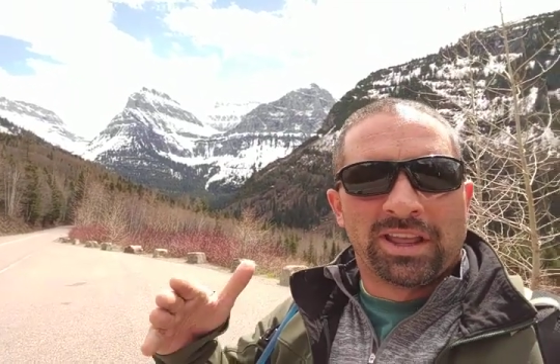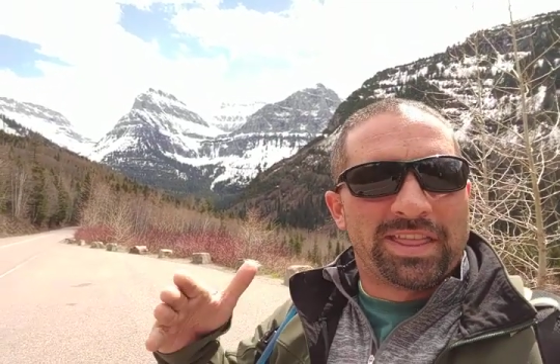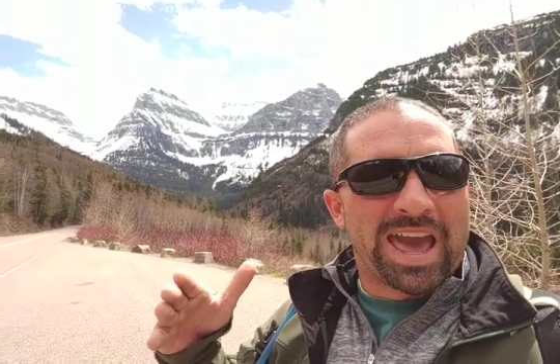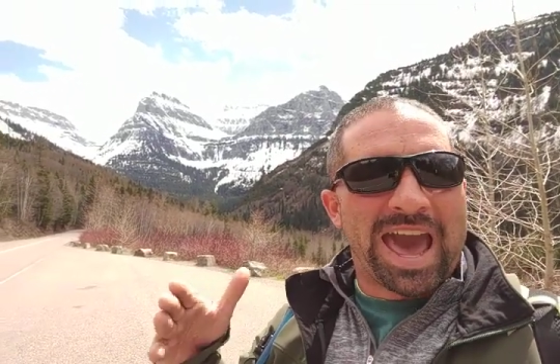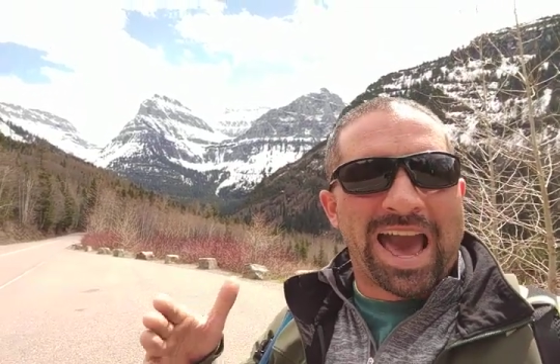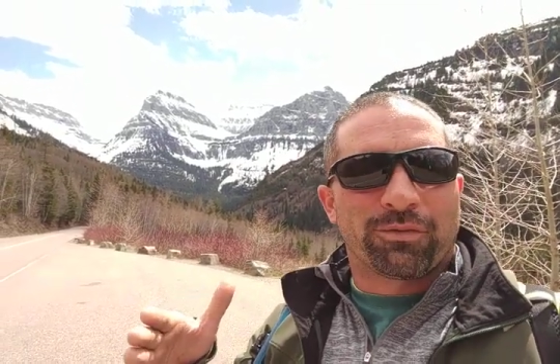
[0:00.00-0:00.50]

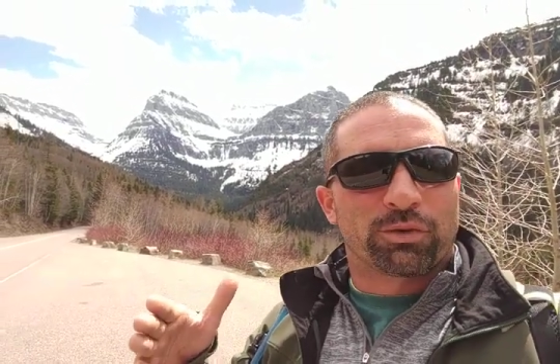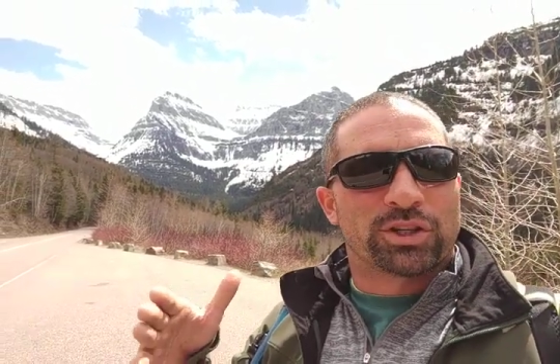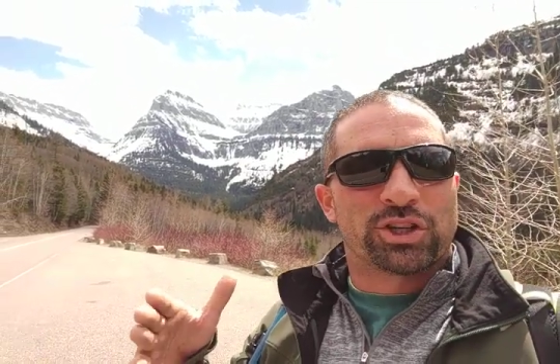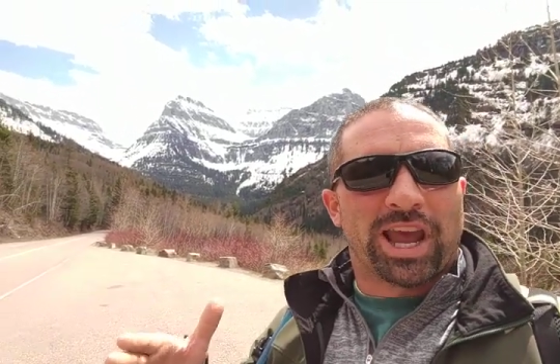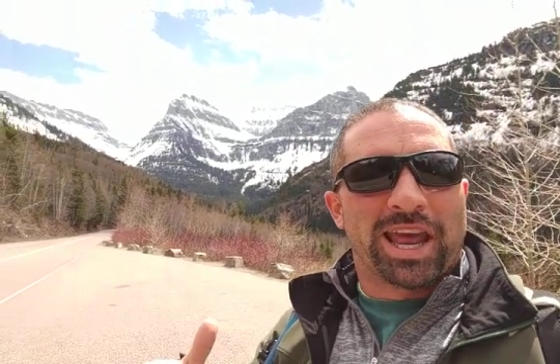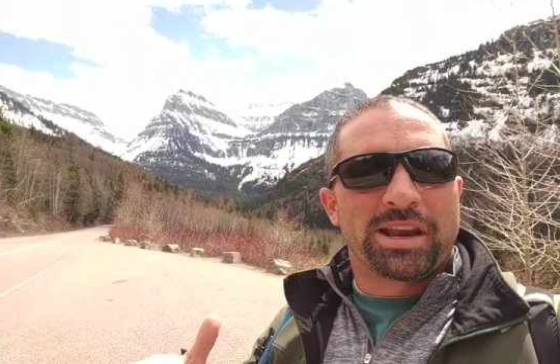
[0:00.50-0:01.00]
the
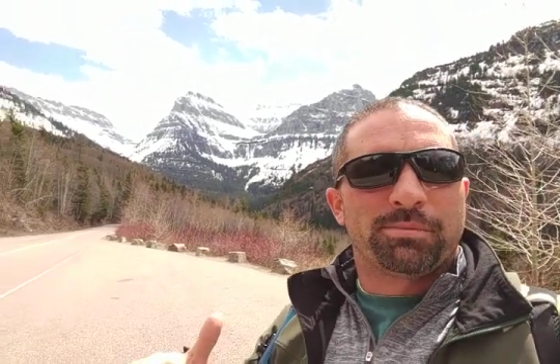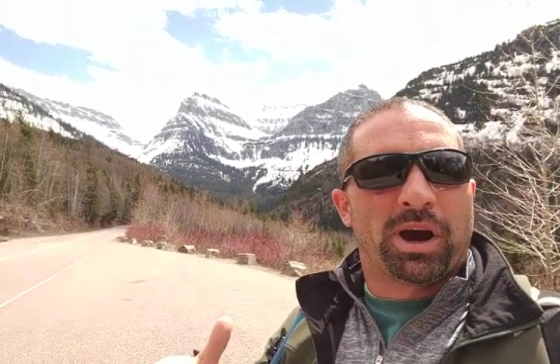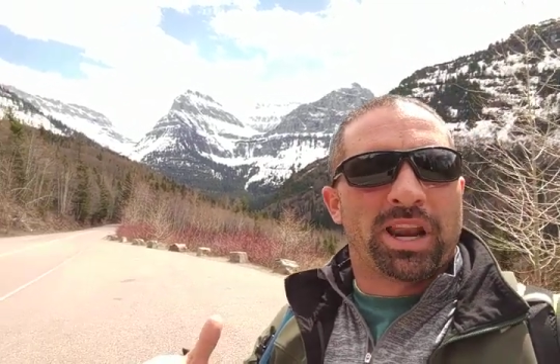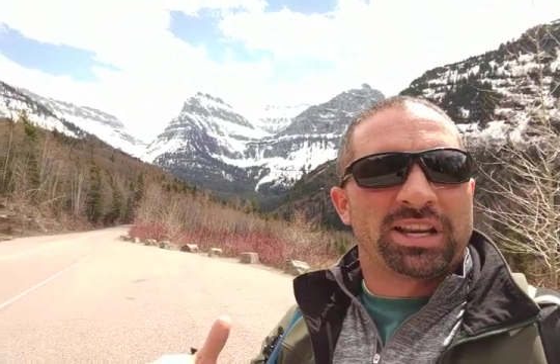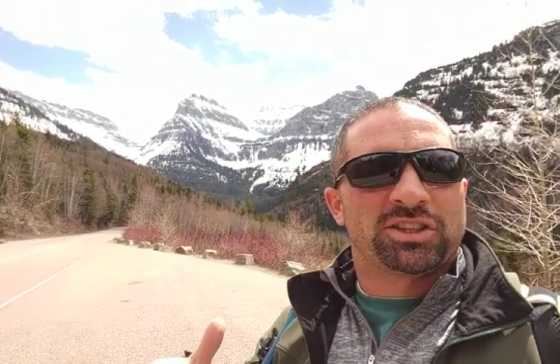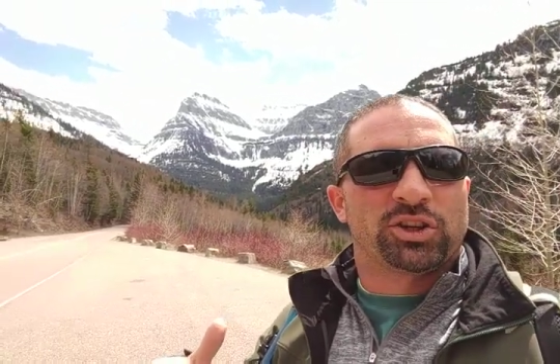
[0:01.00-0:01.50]
average
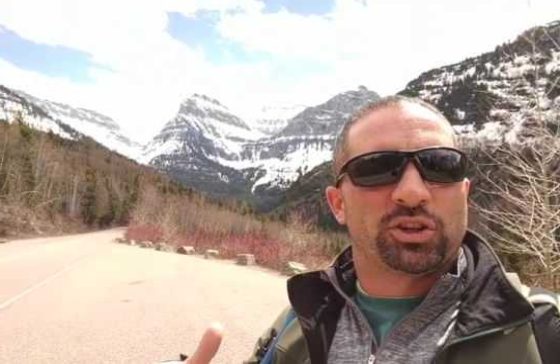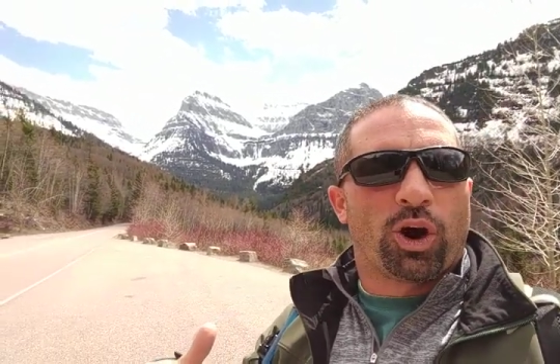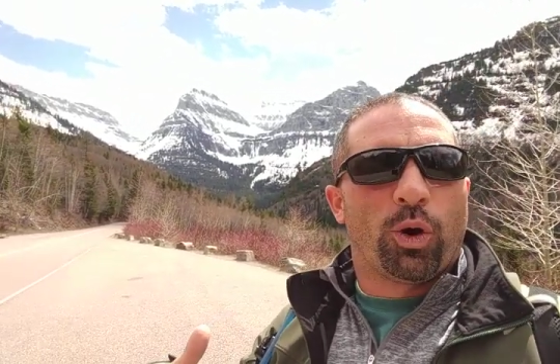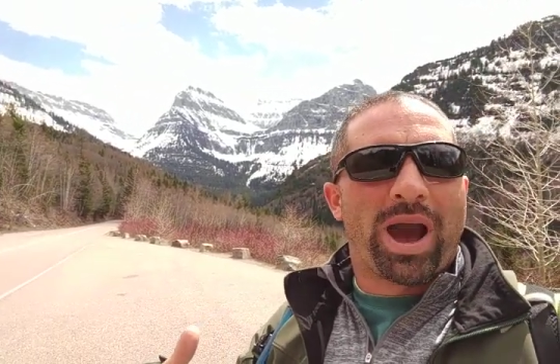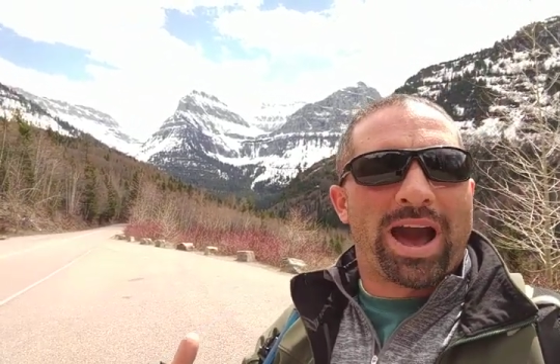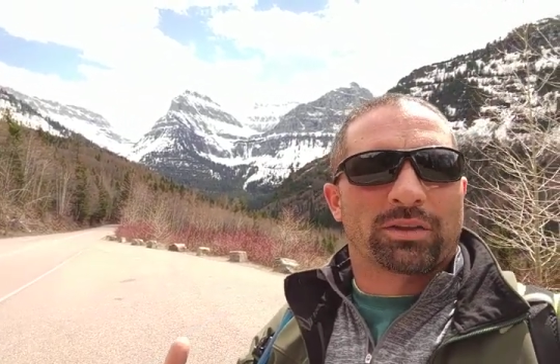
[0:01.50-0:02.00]
anybody to
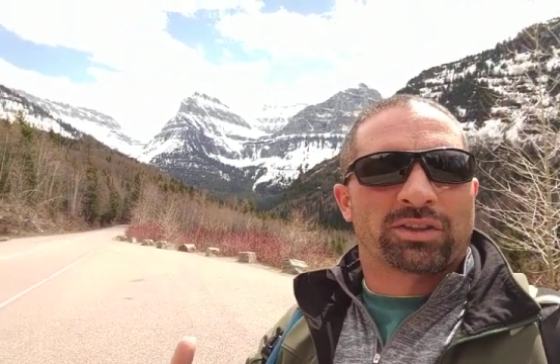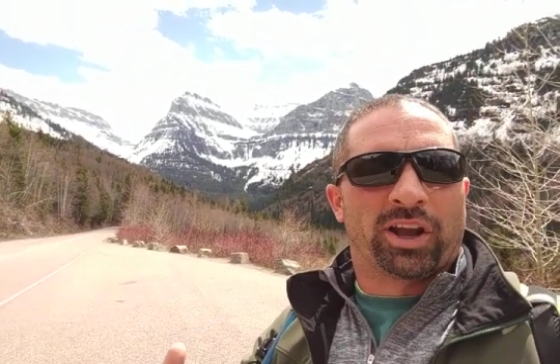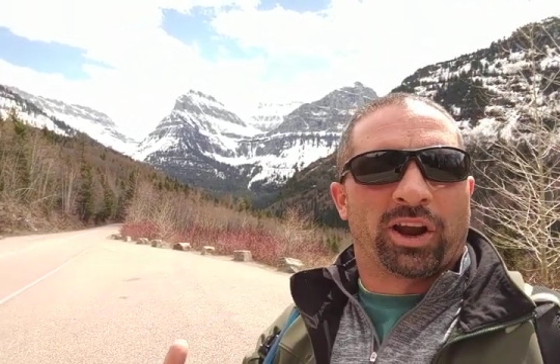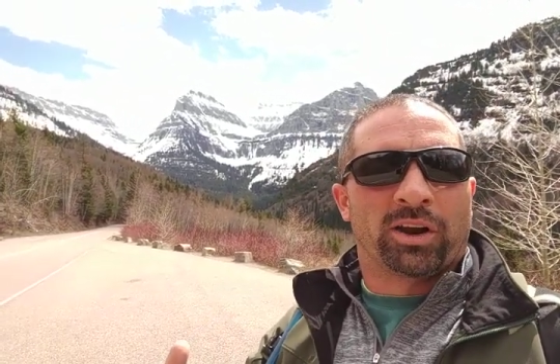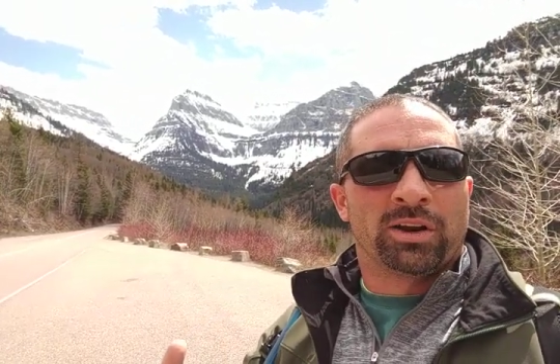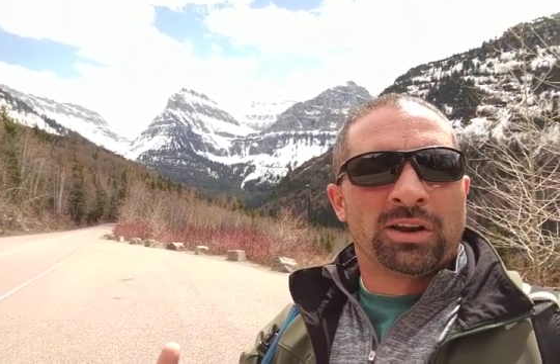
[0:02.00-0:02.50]
go out
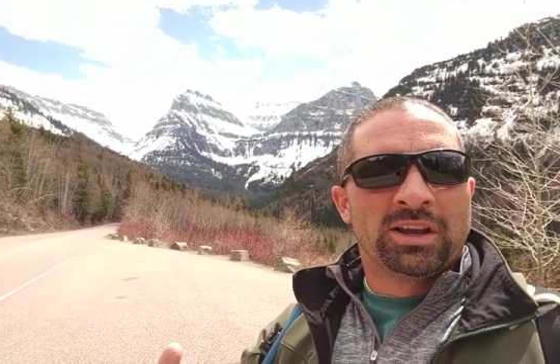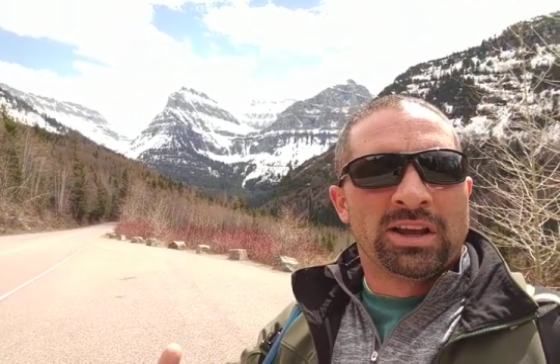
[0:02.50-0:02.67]
there